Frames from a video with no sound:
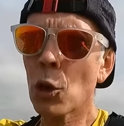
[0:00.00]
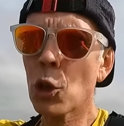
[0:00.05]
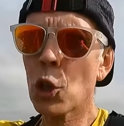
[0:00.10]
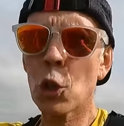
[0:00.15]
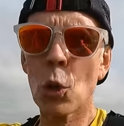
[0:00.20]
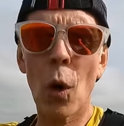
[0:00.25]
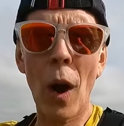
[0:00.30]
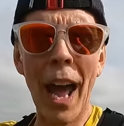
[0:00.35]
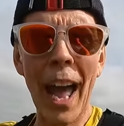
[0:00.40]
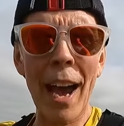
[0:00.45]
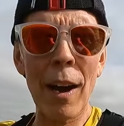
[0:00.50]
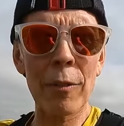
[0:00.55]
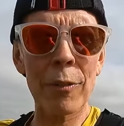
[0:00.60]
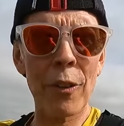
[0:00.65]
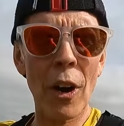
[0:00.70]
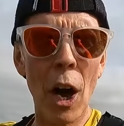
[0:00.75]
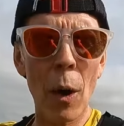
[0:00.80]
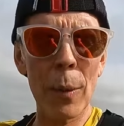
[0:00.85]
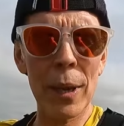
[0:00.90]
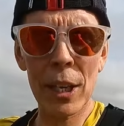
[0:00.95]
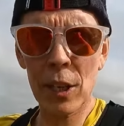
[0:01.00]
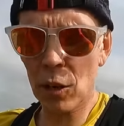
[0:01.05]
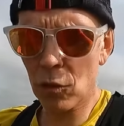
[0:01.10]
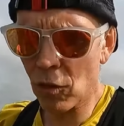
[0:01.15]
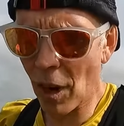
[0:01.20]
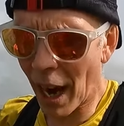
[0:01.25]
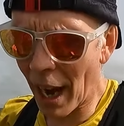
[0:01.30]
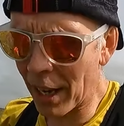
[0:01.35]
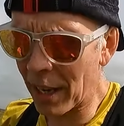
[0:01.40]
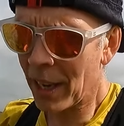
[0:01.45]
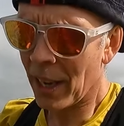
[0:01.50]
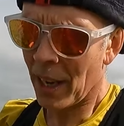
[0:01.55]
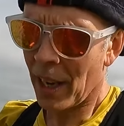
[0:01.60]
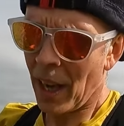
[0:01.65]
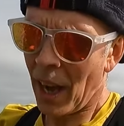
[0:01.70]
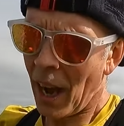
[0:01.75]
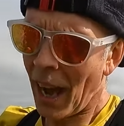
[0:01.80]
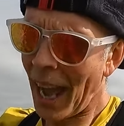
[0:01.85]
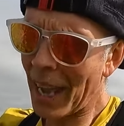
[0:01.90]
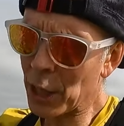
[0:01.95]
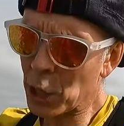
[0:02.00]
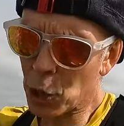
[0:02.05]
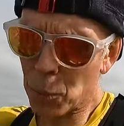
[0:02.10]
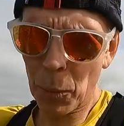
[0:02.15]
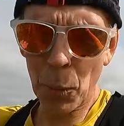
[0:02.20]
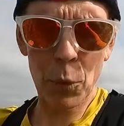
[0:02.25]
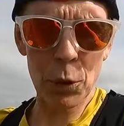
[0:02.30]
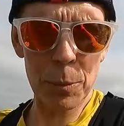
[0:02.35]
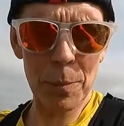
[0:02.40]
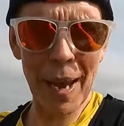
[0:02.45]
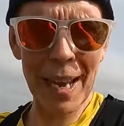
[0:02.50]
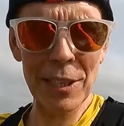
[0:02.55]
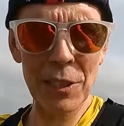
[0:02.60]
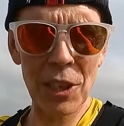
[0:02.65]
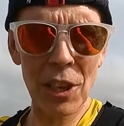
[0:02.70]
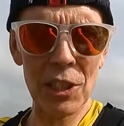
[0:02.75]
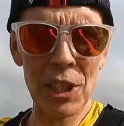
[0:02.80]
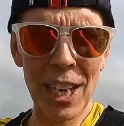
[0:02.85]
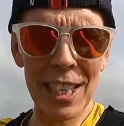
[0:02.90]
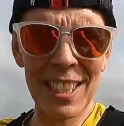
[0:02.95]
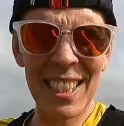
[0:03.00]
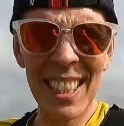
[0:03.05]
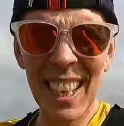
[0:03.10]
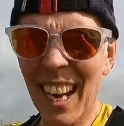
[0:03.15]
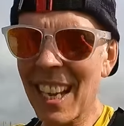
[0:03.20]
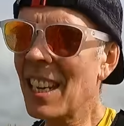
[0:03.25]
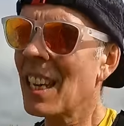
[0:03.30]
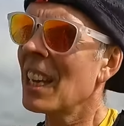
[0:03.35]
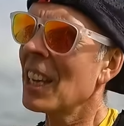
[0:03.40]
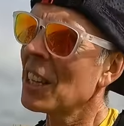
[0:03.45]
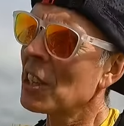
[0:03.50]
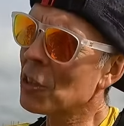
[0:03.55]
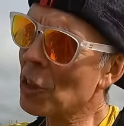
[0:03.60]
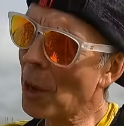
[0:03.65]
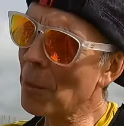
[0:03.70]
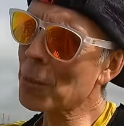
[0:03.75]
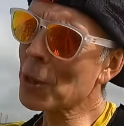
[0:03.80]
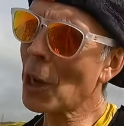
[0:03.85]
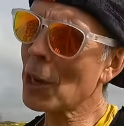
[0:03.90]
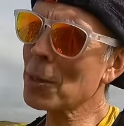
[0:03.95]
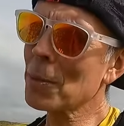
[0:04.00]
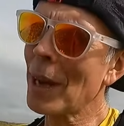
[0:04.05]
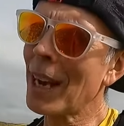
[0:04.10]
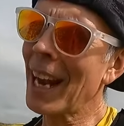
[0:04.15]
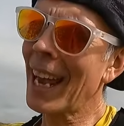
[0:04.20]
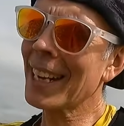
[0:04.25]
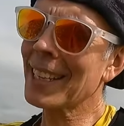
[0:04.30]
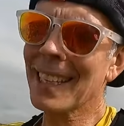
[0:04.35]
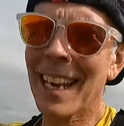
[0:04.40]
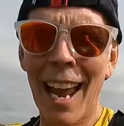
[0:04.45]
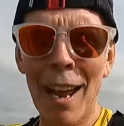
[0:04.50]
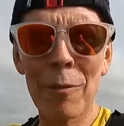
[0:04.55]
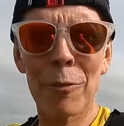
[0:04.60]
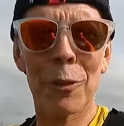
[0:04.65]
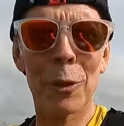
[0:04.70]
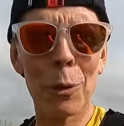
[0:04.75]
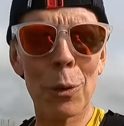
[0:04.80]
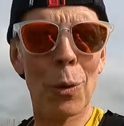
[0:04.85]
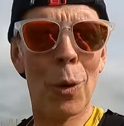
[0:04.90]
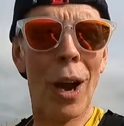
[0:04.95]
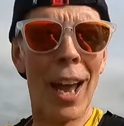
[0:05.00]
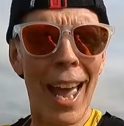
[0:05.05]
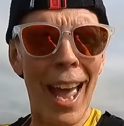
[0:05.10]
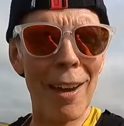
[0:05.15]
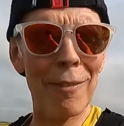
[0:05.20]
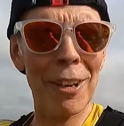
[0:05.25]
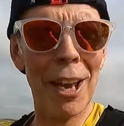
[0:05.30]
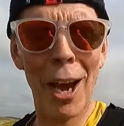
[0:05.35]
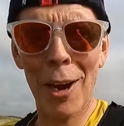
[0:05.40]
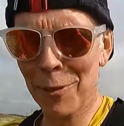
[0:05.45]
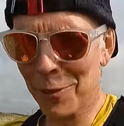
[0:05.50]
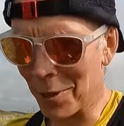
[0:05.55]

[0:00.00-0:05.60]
not sure how far we're going to run. I had a sports massage yesterday. Sometimes my legs can feel quite heavy